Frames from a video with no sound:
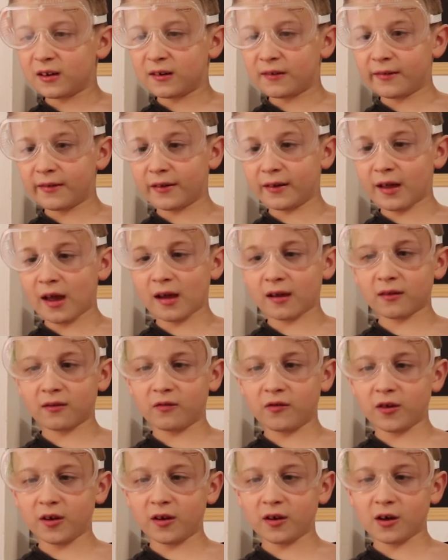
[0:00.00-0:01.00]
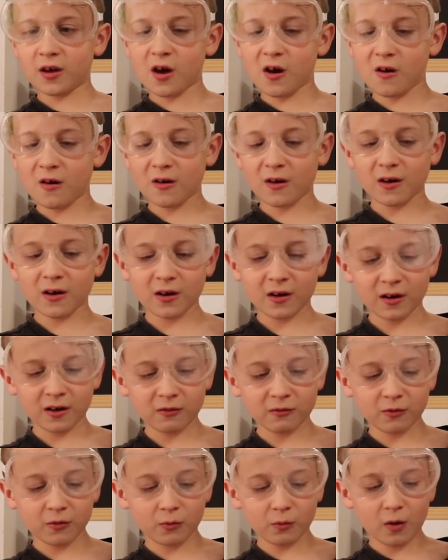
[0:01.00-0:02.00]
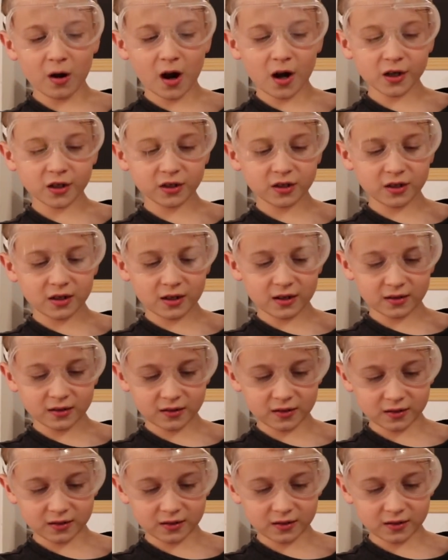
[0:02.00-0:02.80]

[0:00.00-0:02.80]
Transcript: For next video, we'll wash this